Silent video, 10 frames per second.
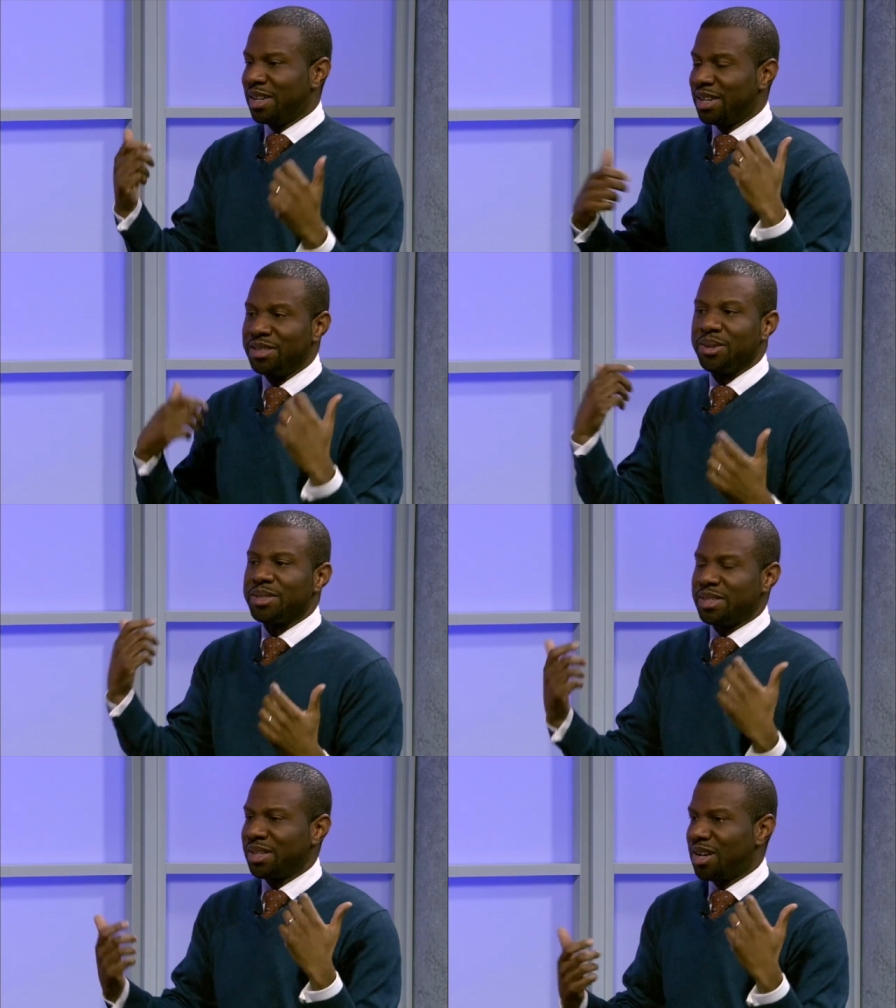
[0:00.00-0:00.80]

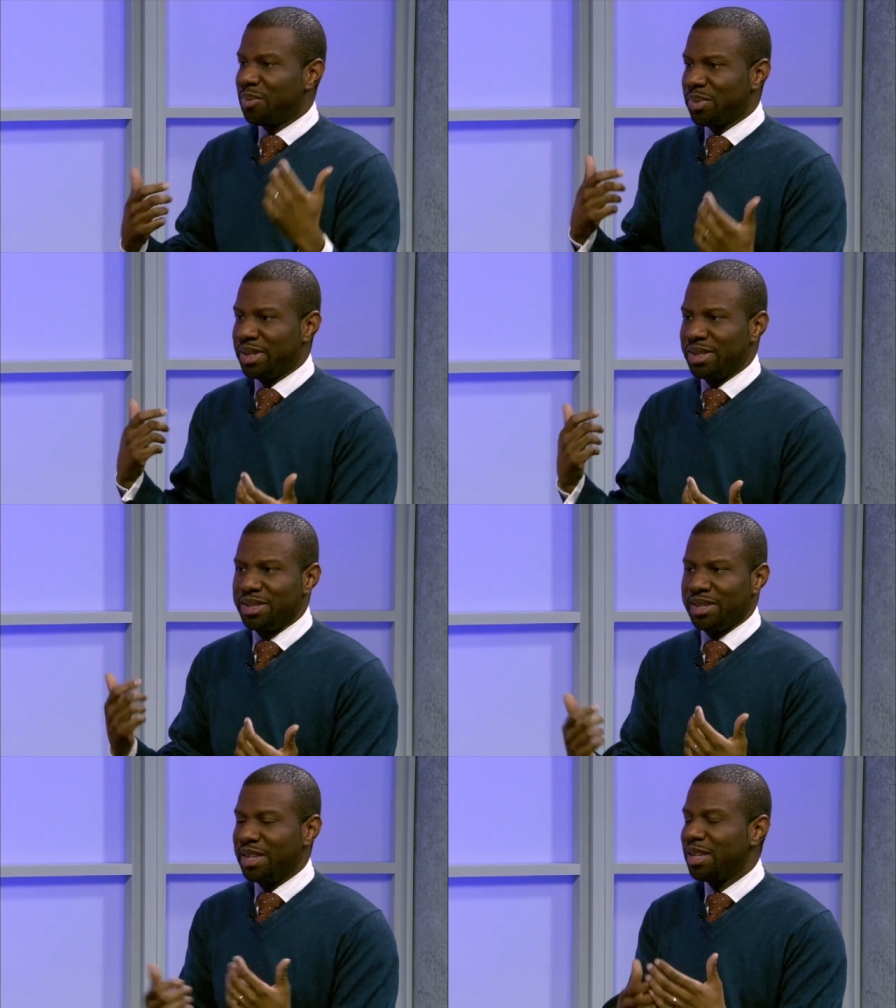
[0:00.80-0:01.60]
Adults didn't comprehend
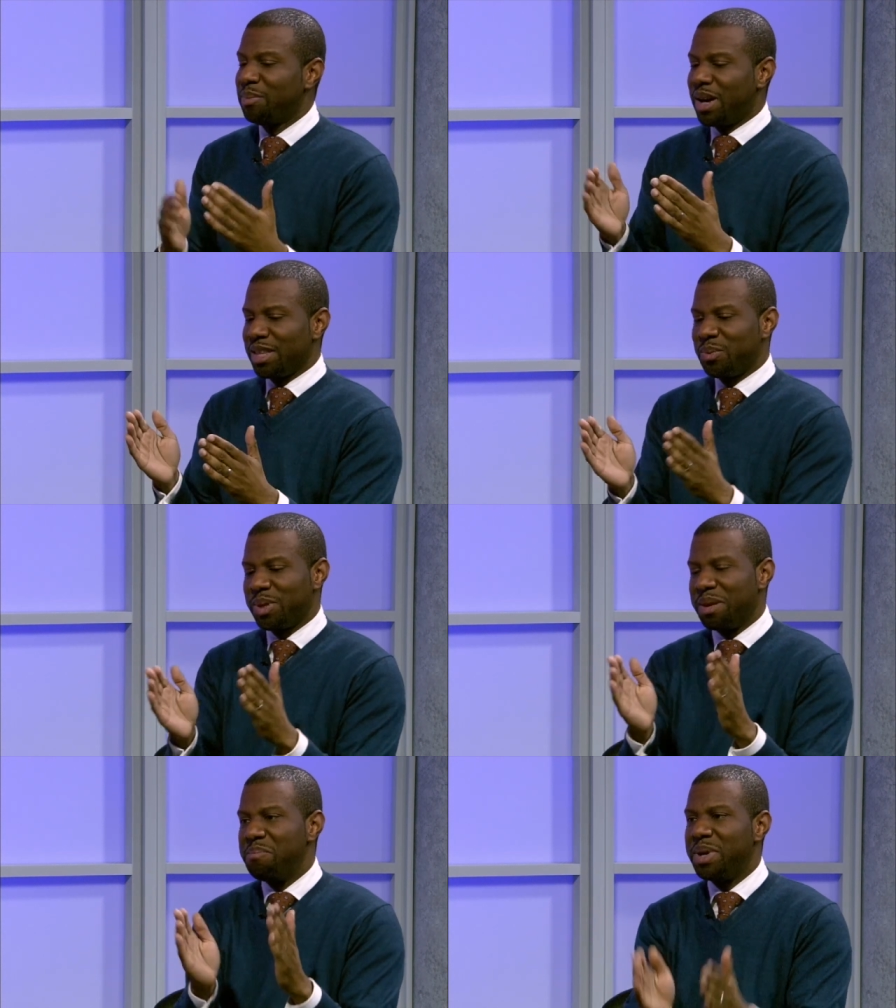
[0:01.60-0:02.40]
anybody
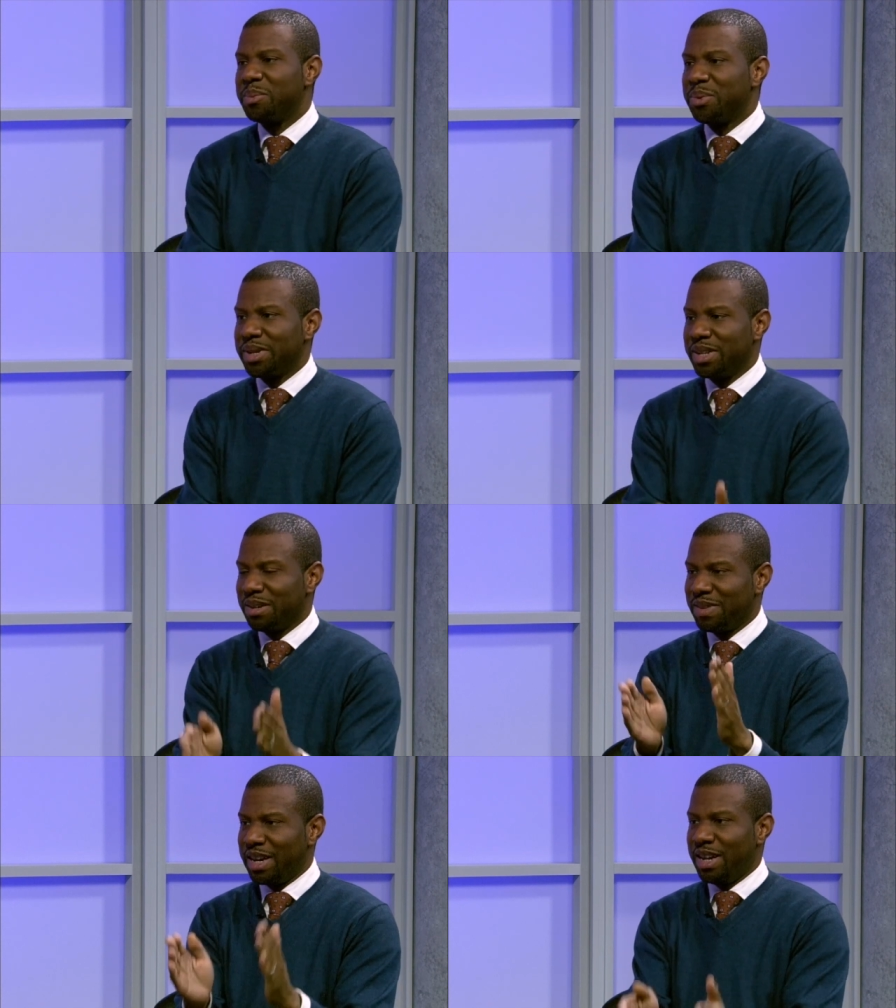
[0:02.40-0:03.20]
with a memory
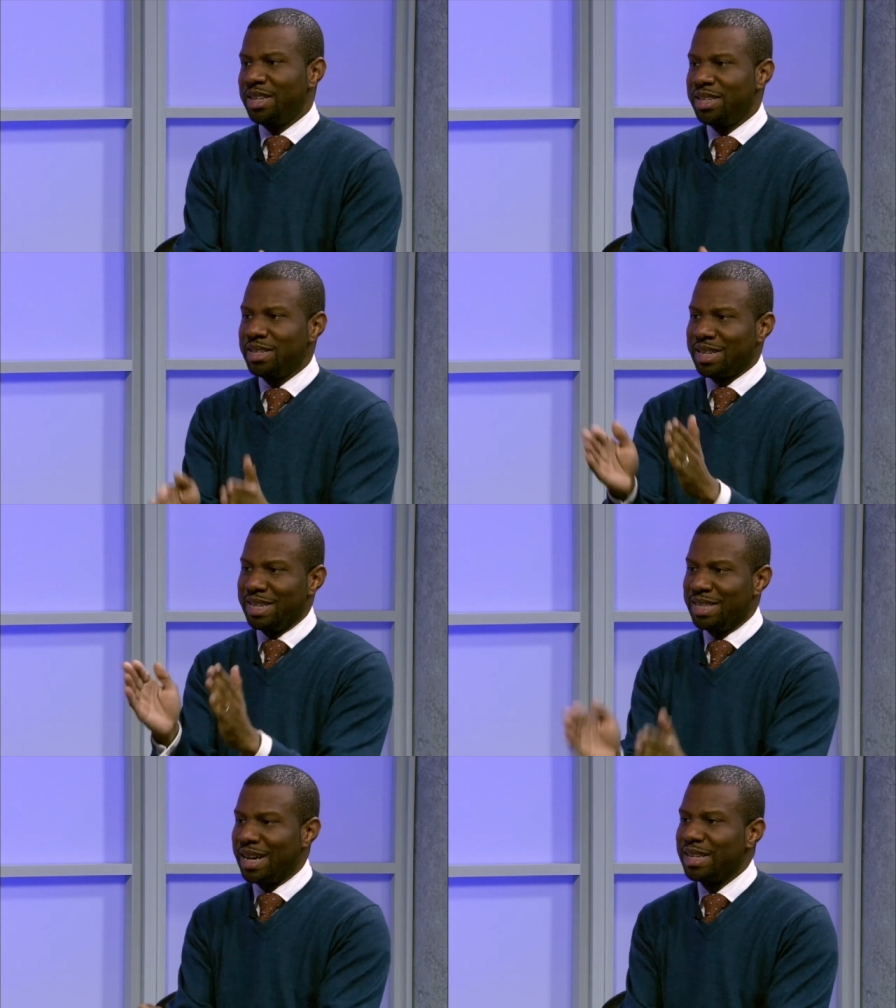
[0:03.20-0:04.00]
of the 80s
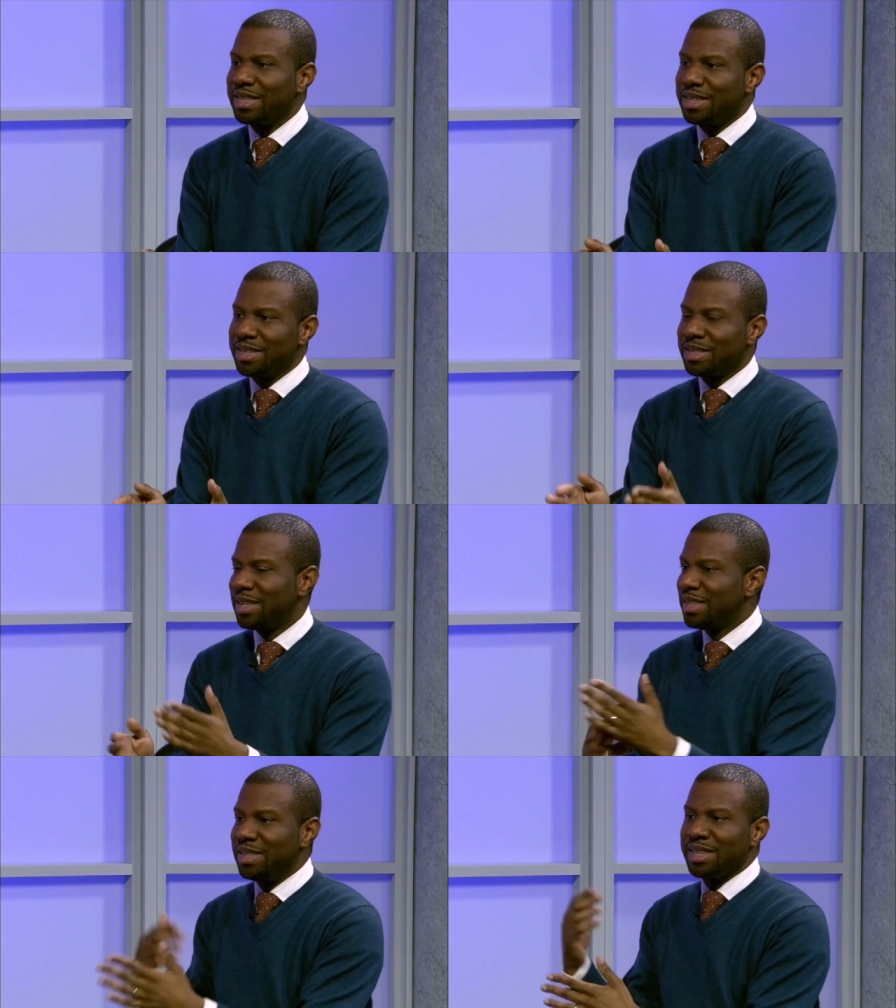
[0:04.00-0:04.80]
and 90s
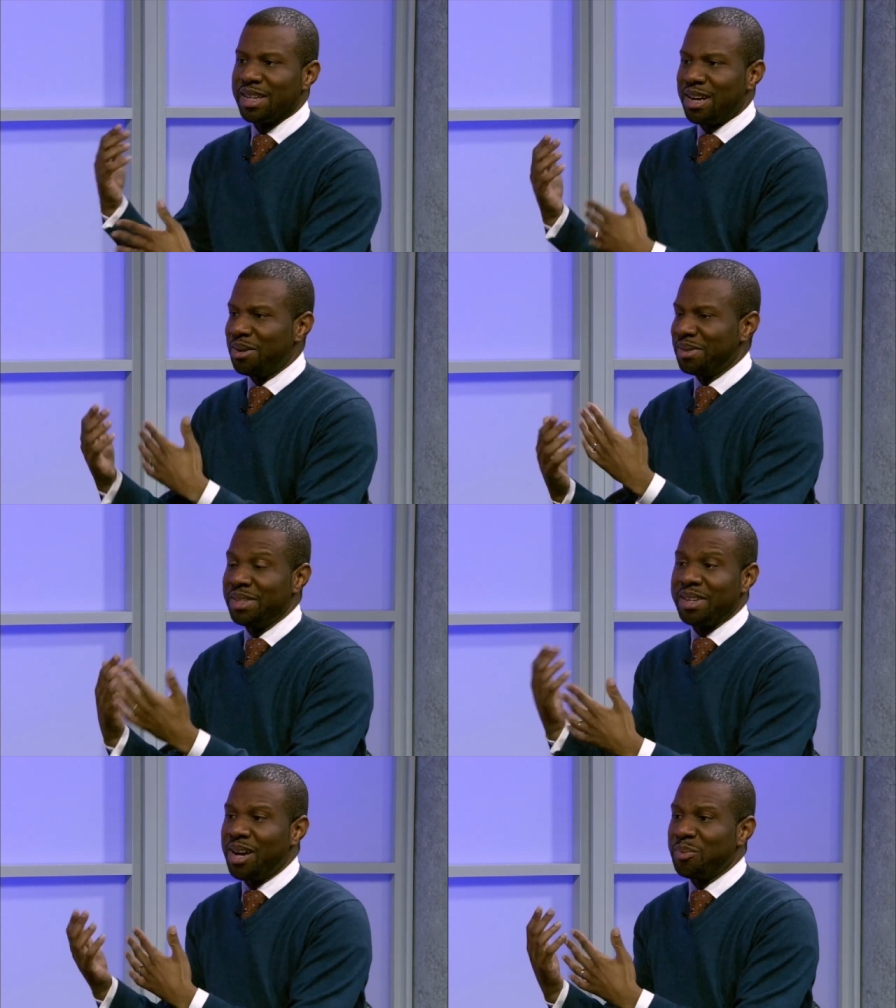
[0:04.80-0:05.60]
didn't, com-
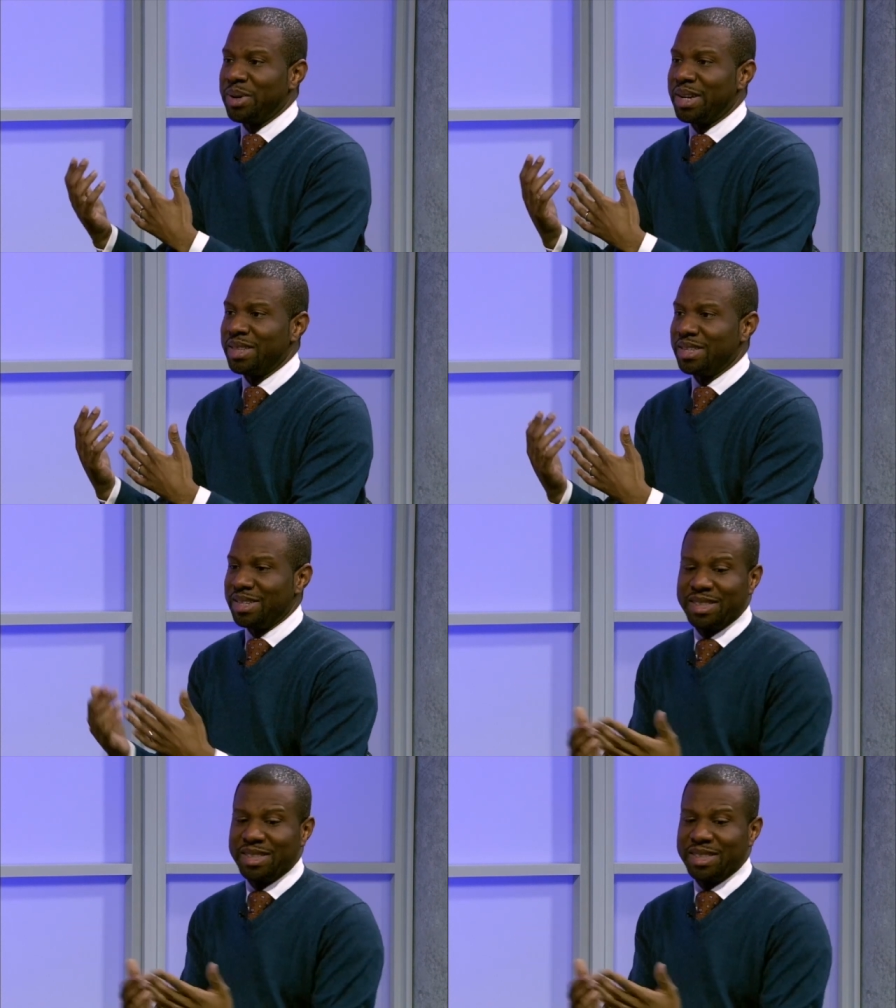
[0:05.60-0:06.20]
didn't comprehend it.